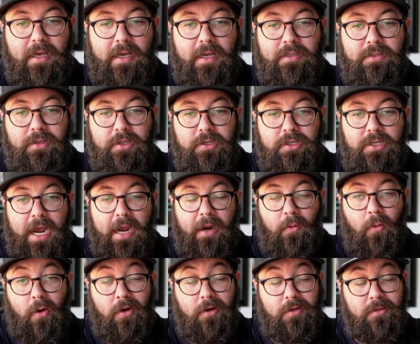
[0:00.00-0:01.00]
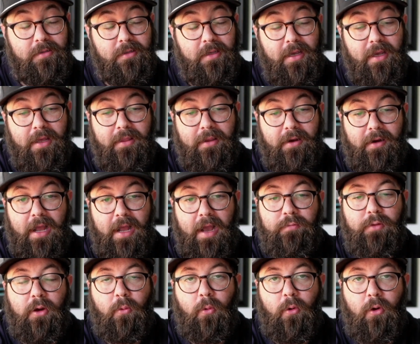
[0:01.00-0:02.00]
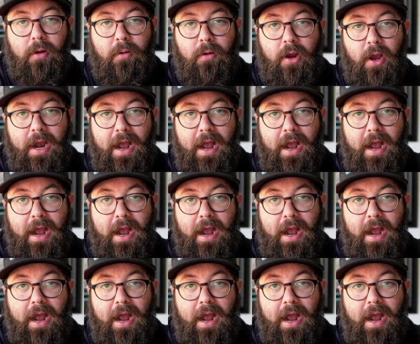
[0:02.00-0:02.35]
So the Jaguars, they're going to have their work cut